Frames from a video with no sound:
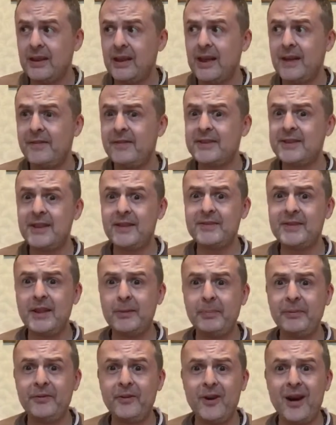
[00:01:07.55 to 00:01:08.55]
As I've
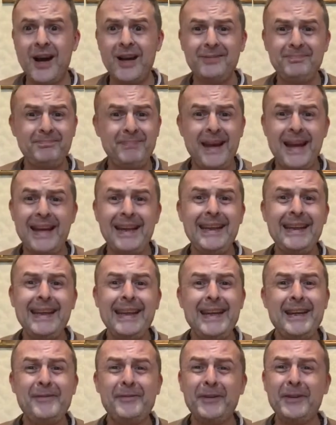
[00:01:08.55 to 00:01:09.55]
said before, I barely
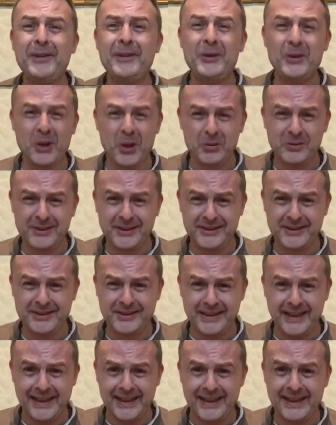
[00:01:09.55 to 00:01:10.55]
even
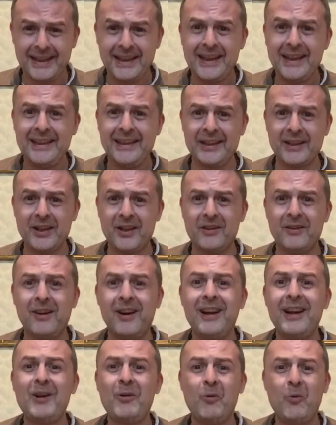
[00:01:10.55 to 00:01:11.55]
noticed it. You know,
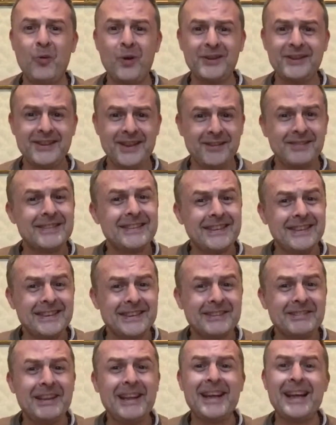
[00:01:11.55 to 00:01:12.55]
once I was
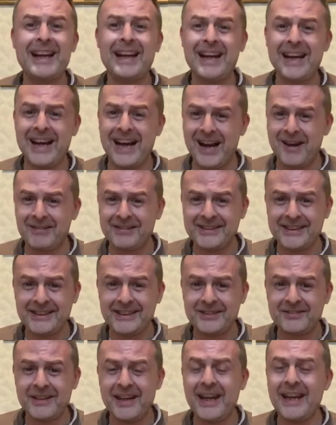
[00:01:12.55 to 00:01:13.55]
into it, I was
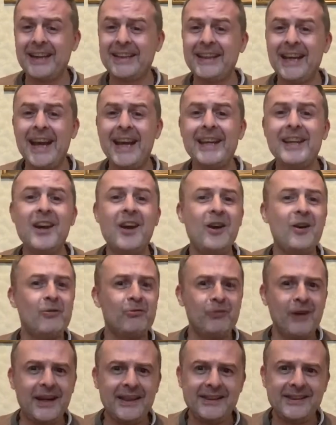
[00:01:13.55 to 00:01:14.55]
into it. And again,
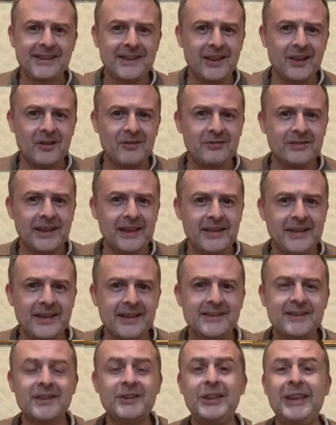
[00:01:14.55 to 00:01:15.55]
Rae Sloan in
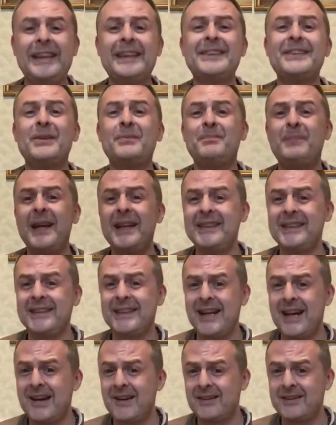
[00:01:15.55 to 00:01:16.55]
this, she is the best
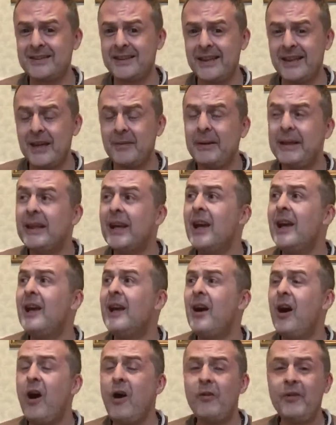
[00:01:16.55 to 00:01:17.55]
character. And I mean,
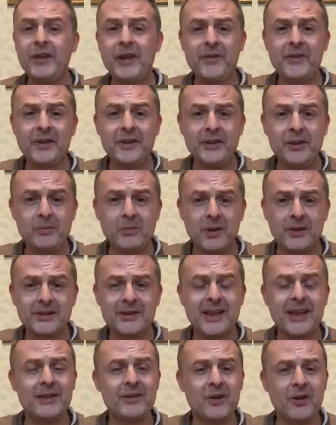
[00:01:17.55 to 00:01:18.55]
all the other new
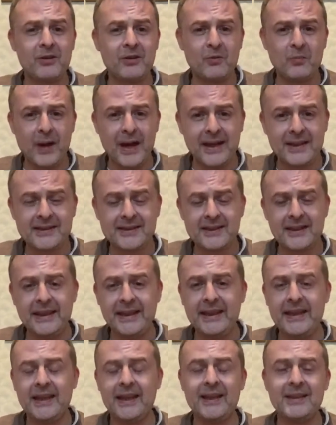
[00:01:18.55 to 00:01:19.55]
ones like Nora
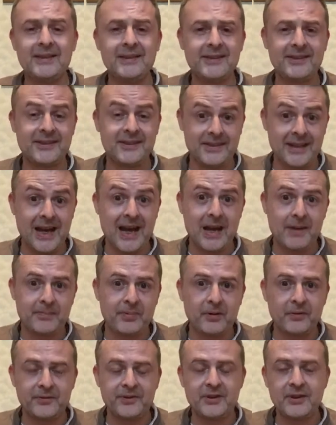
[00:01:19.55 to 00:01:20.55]
Wexley and
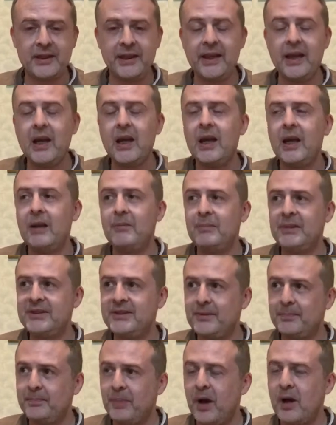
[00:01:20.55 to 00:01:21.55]
Snap, obviously, and
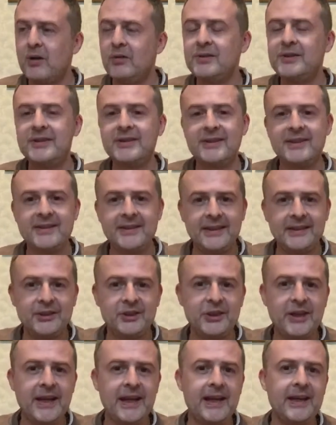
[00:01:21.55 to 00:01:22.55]
Mr. Bones and
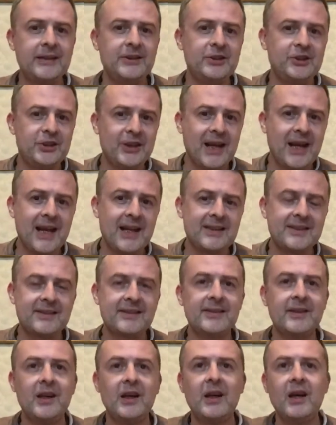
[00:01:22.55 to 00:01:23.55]
Sinjir and
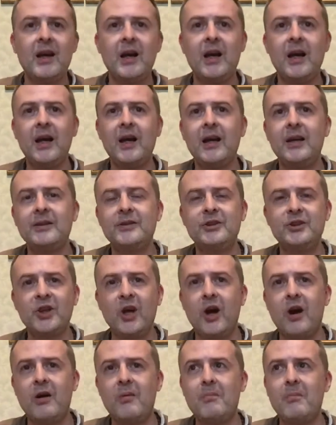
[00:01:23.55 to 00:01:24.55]
Jass and
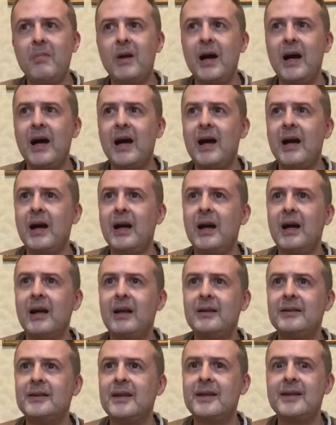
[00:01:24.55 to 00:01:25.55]
Jom,
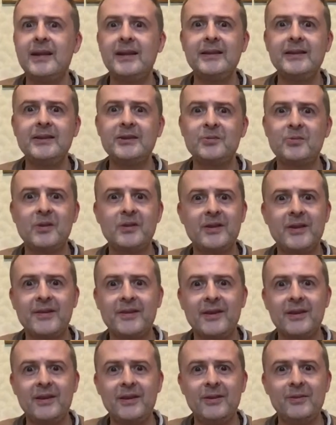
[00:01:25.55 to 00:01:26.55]
and I think there's one
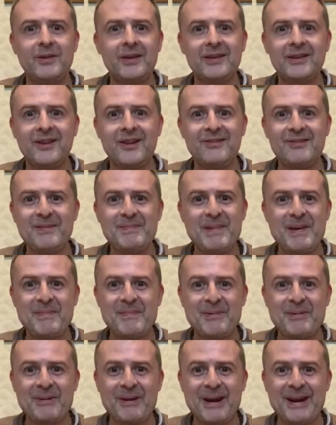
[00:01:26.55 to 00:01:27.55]
other who I can't
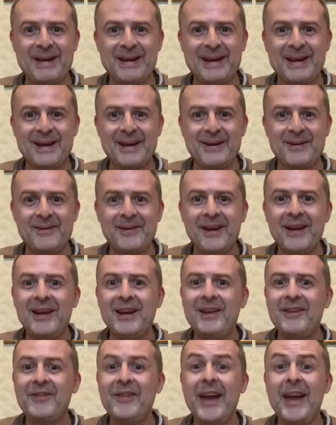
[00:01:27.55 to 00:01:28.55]
remember right now.
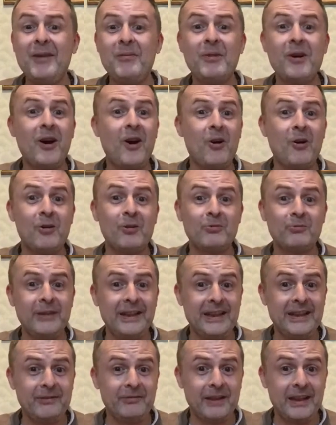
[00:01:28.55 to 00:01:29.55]
They were all
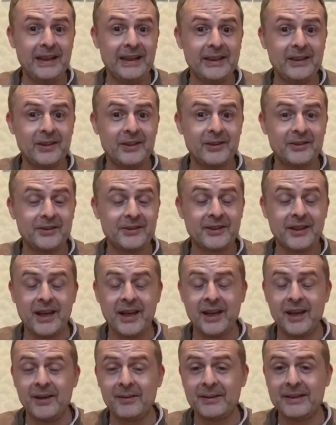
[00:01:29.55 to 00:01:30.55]
really, really good
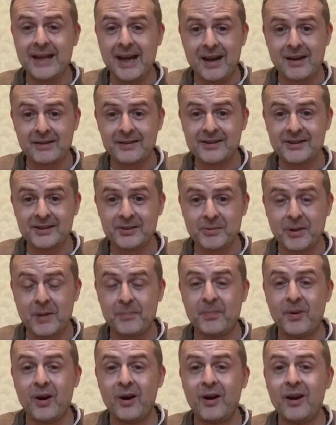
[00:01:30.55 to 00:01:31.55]
characters as well.
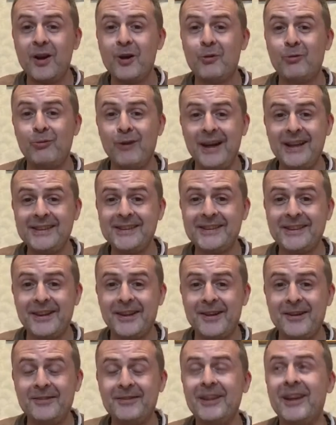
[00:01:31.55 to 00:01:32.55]
But Rae
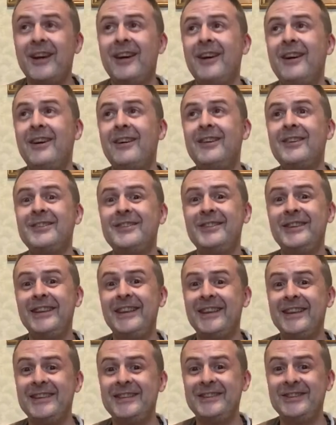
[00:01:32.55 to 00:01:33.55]
Sloan, oh,
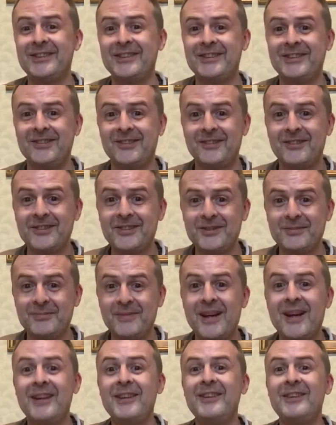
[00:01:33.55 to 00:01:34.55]
she is just
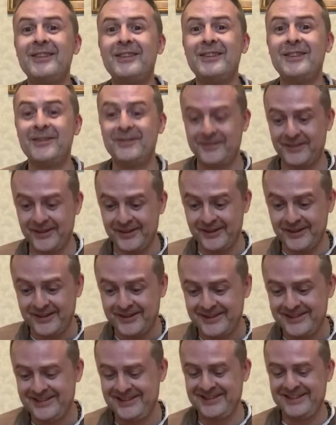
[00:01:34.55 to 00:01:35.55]
awesome. I love
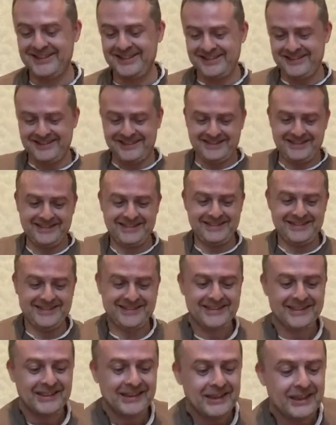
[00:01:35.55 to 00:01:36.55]
her.
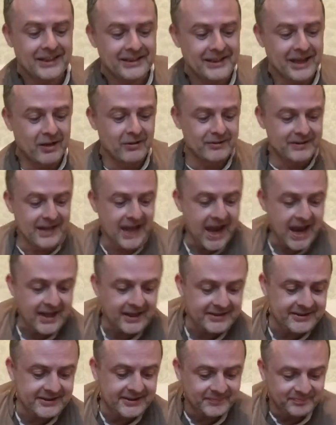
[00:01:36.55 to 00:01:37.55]
Now,
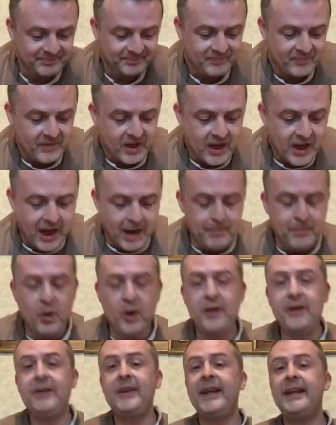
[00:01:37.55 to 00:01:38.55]
next, I'm
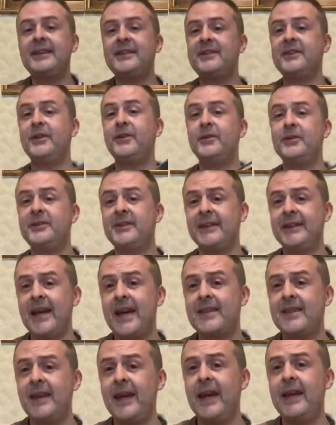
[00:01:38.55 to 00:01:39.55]
putting these two
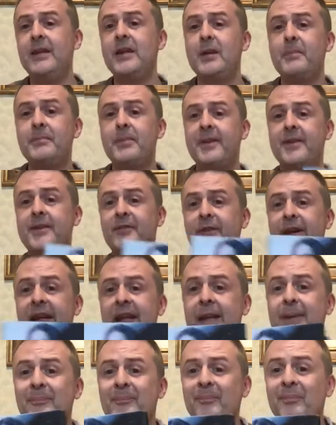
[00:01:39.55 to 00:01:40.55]
together in number
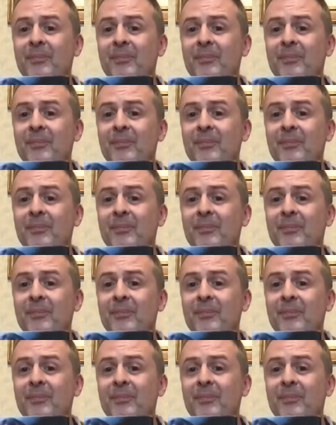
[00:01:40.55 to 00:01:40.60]
3.